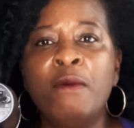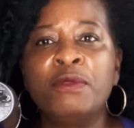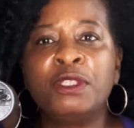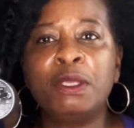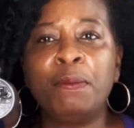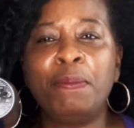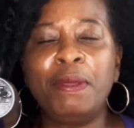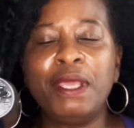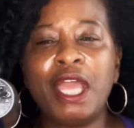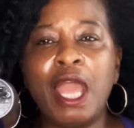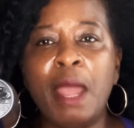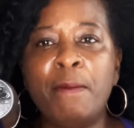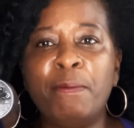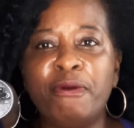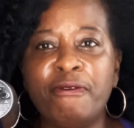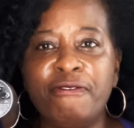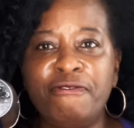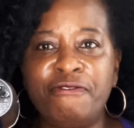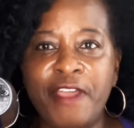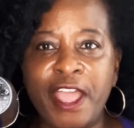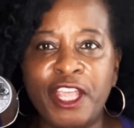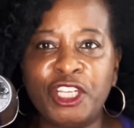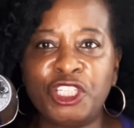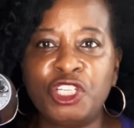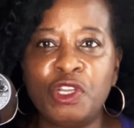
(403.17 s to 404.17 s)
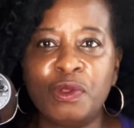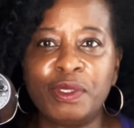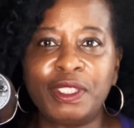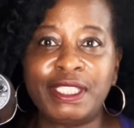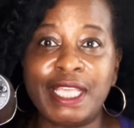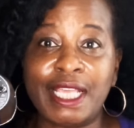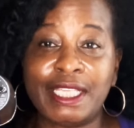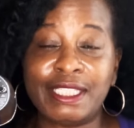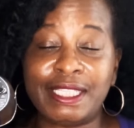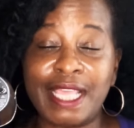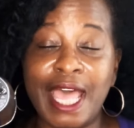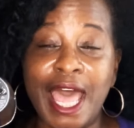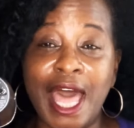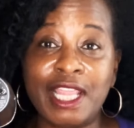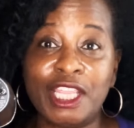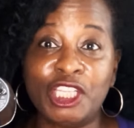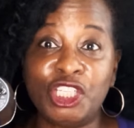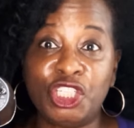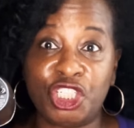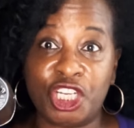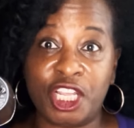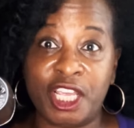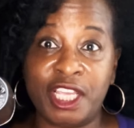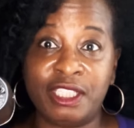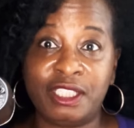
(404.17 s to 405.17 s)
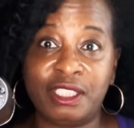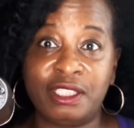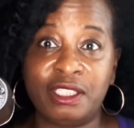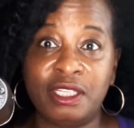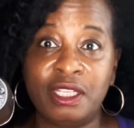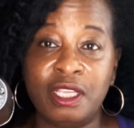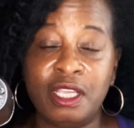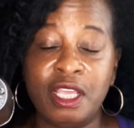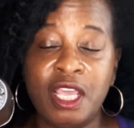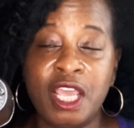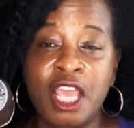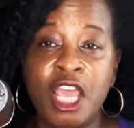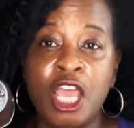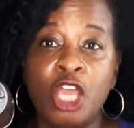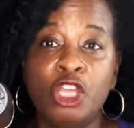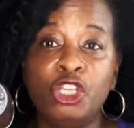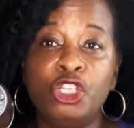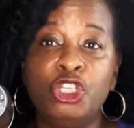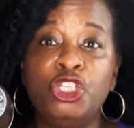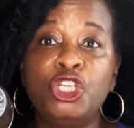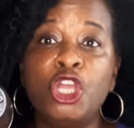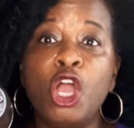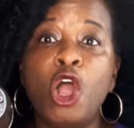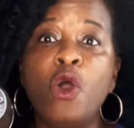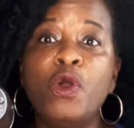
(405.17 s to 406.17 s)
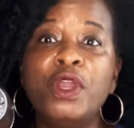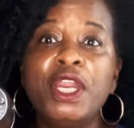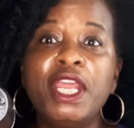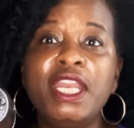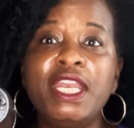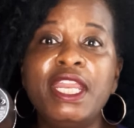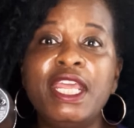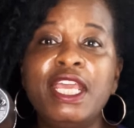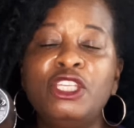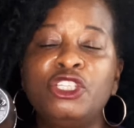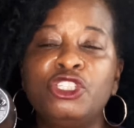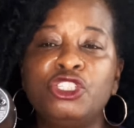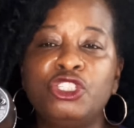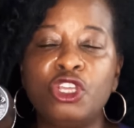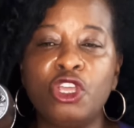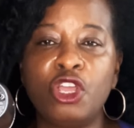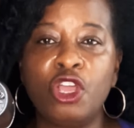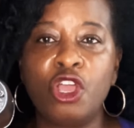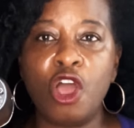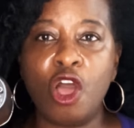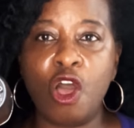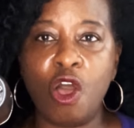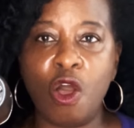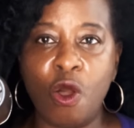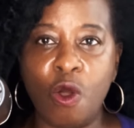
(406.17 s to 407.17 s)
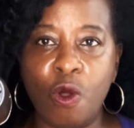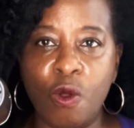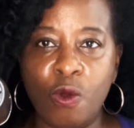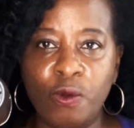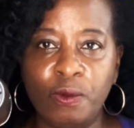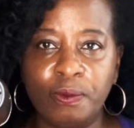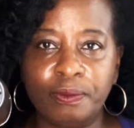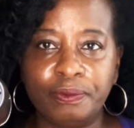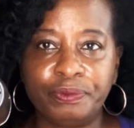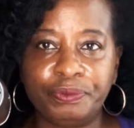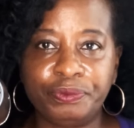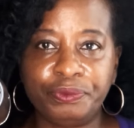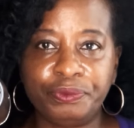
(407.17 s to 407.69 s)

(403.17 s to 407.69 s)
to become professional sexologist, Jody needs to go